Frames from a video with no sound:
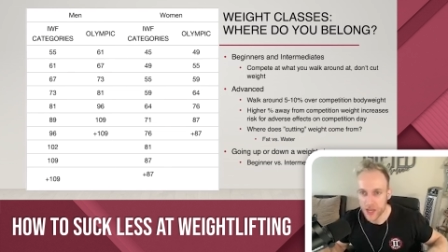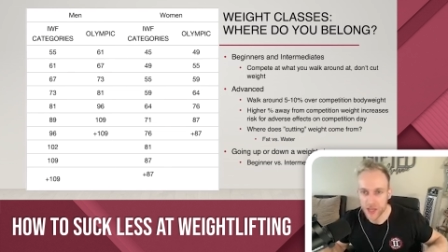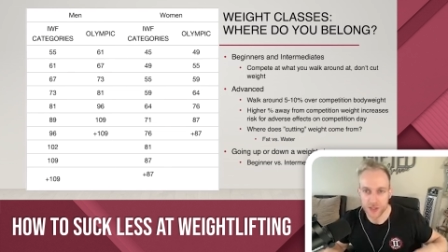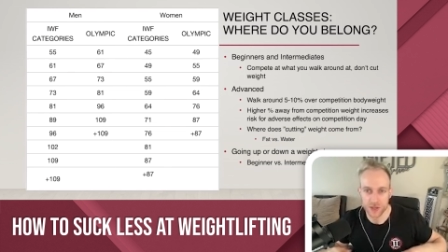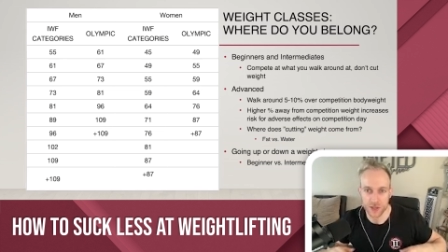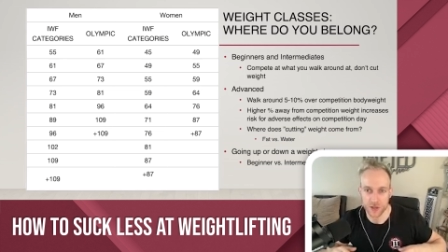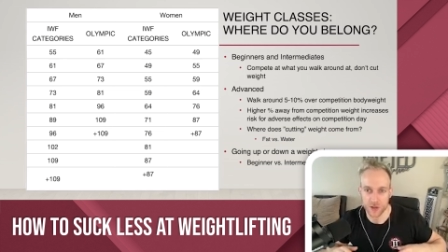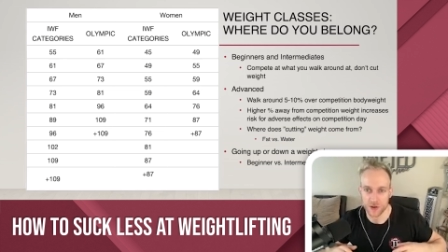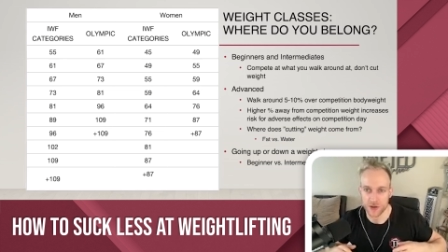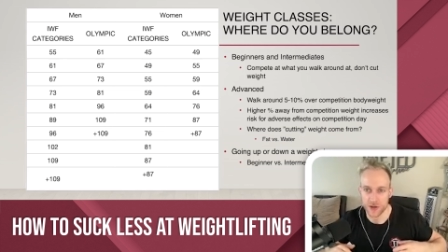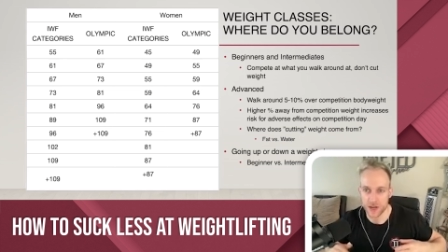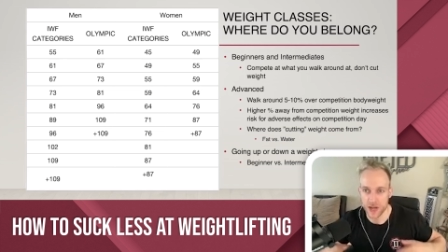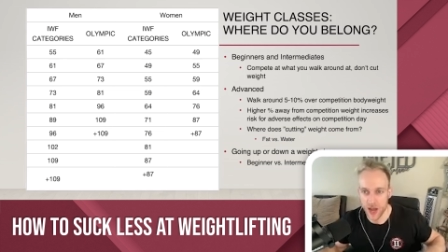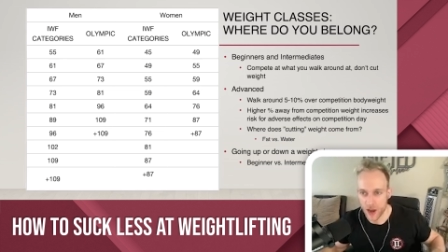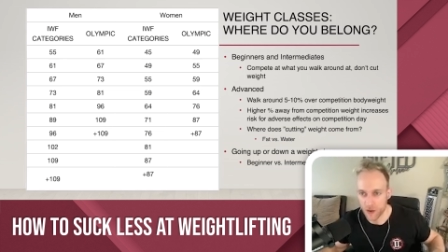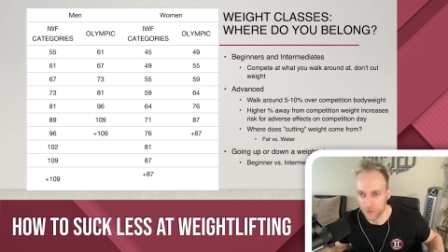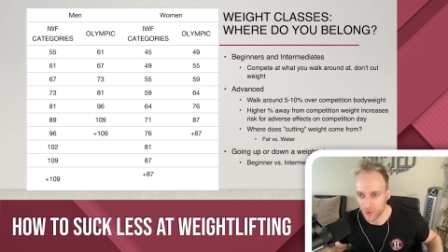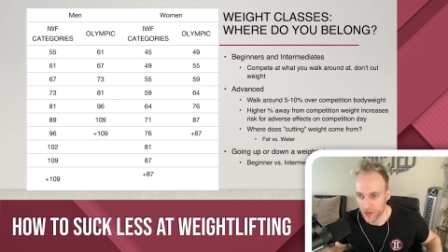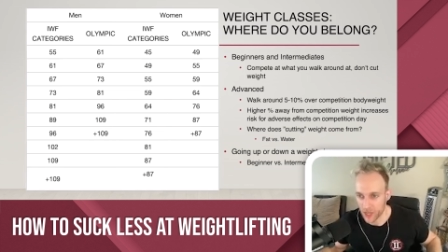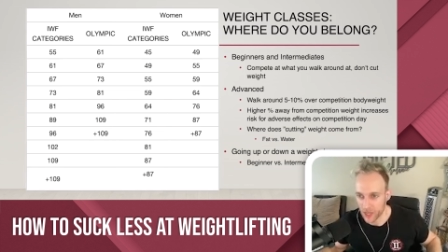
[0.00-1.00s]
so you're
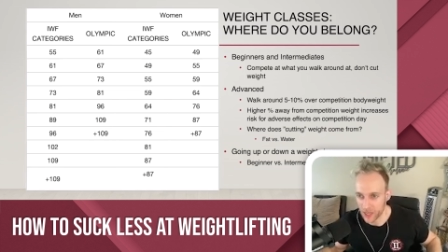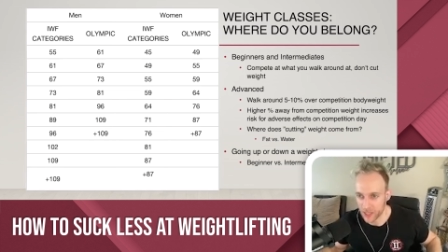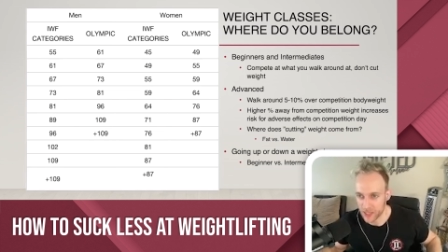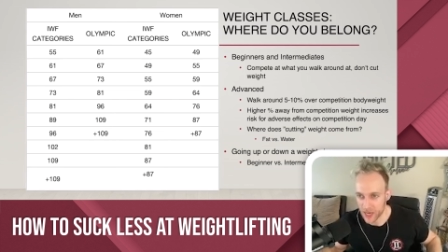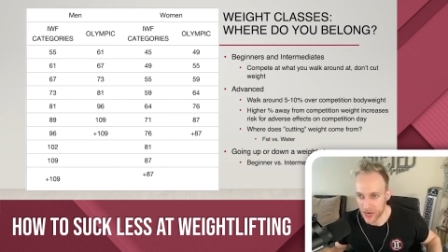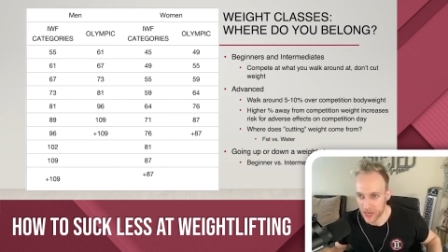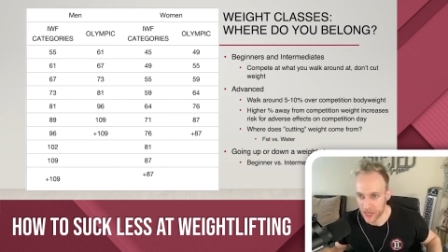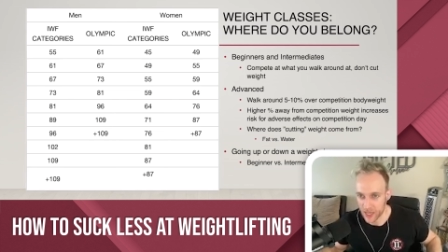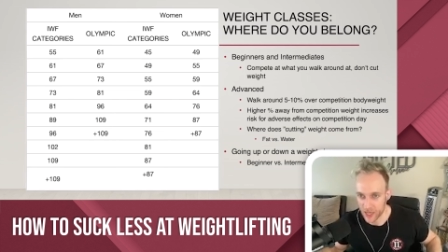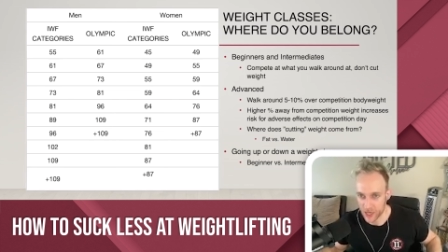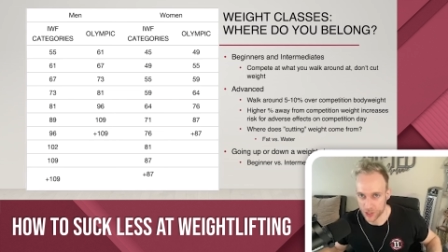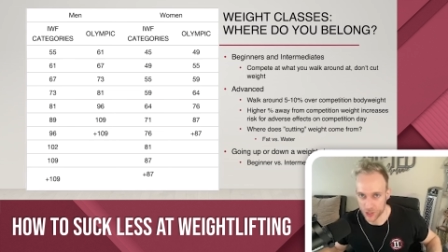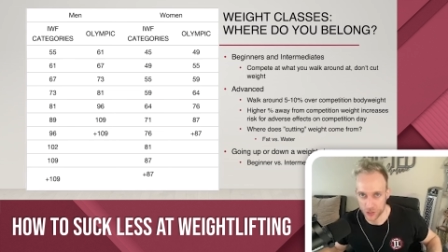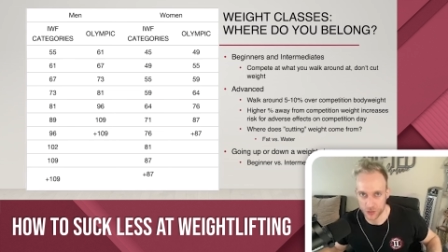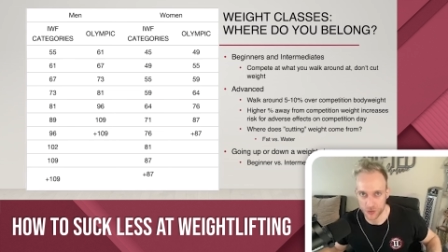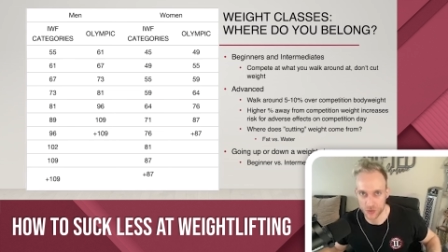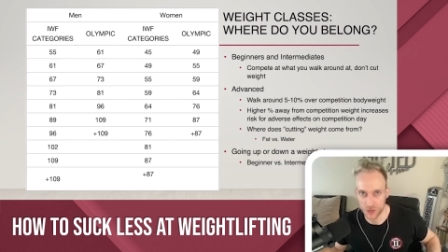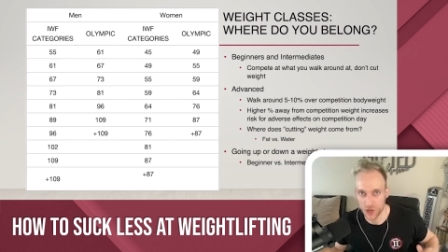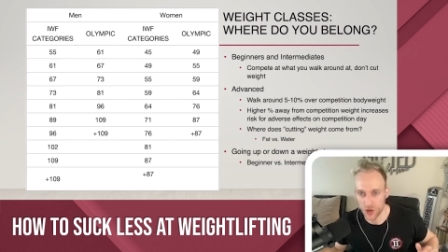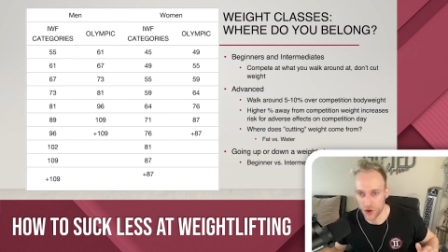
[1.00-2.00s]
not running into any
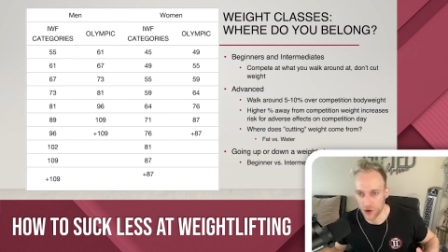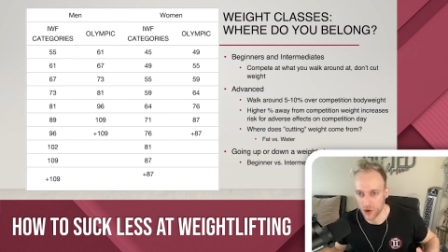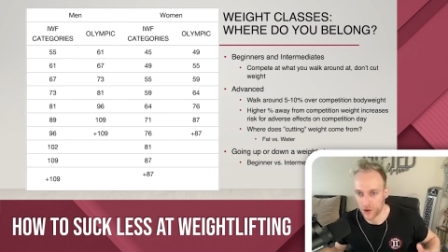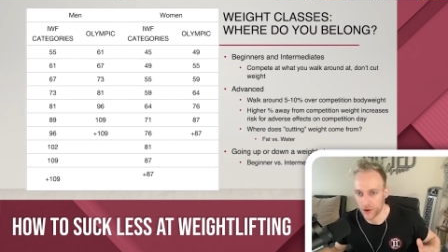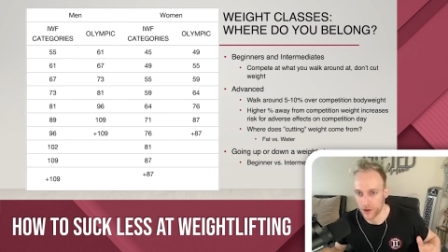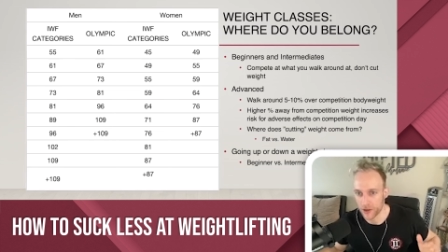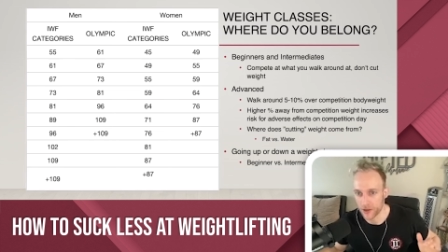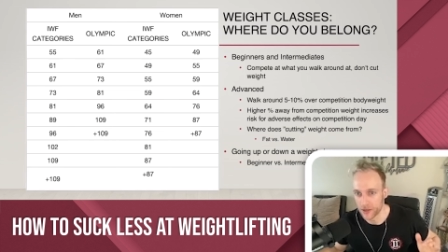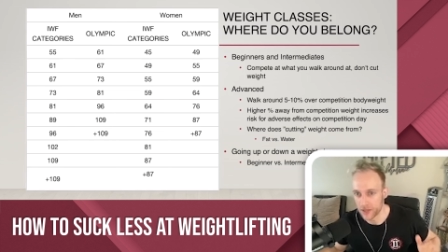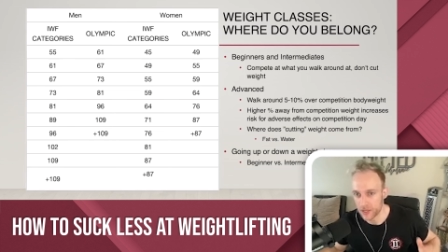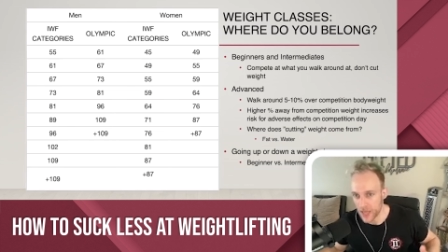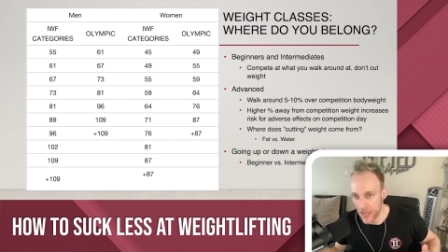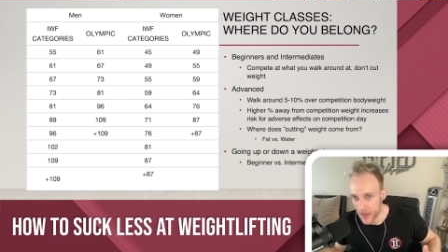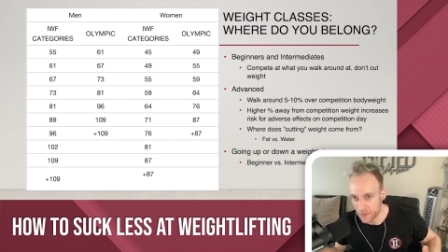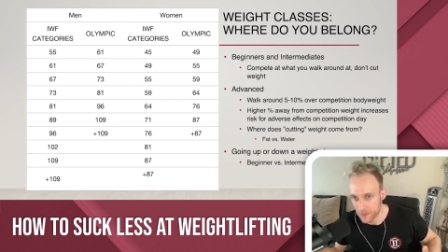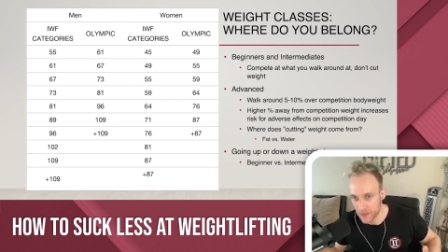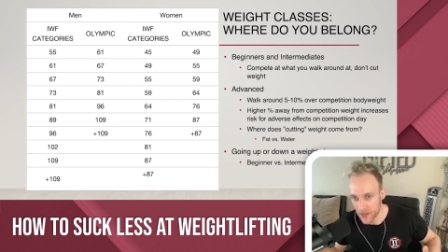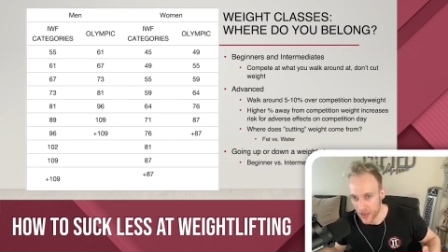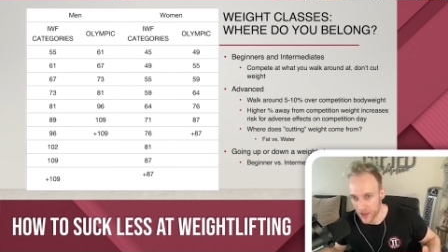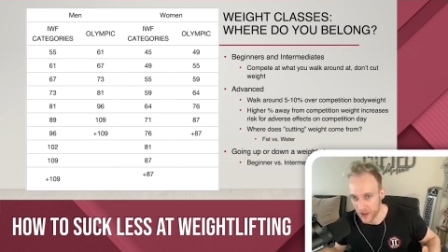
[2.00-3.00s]
issues on
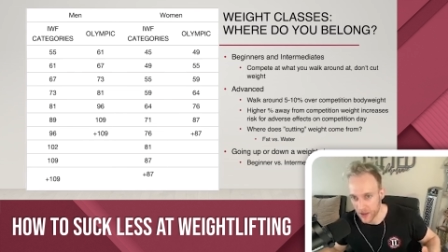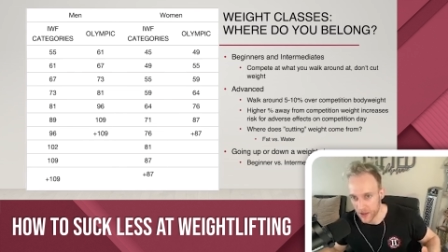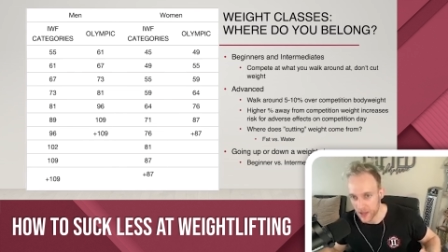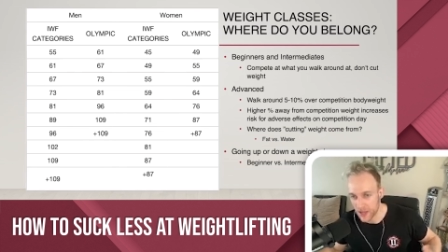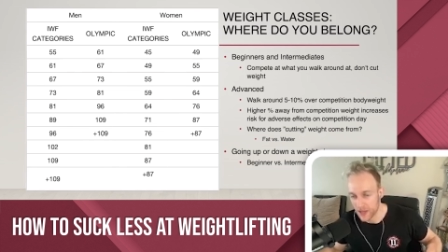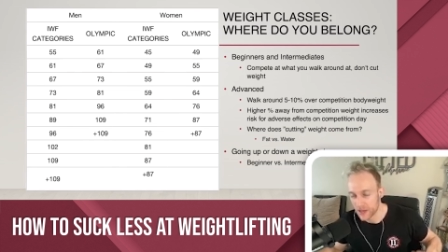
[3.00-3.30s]
game day.